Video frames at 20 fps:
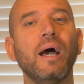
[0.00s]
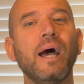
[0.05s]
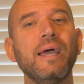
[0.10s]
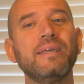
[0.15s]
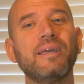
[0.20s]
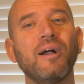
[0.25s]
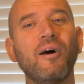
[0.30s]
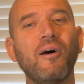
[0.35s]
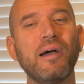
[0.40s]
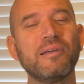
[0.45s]

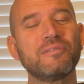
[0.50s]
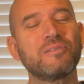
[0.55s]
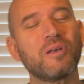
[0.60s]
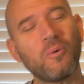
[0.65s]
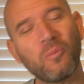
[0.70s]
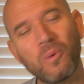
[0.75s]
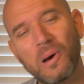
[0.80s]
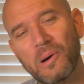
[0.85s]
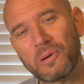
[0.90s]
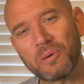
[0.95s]
Hey guys,
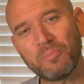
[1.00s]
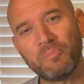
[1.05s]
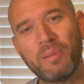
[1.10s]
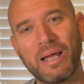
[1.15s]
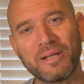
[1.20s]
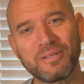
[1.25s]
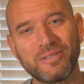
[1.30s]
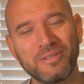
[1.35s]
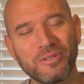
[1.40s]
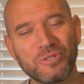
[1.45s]
welcome
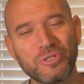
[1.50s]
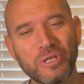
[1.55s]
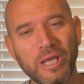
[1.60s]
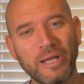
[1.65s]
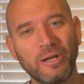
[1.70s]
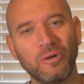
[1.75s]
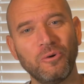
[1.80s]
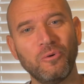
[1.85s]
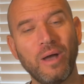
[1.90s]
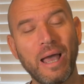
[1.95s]
back to the
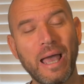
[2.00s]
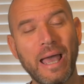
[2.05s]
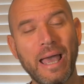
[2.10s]
channel,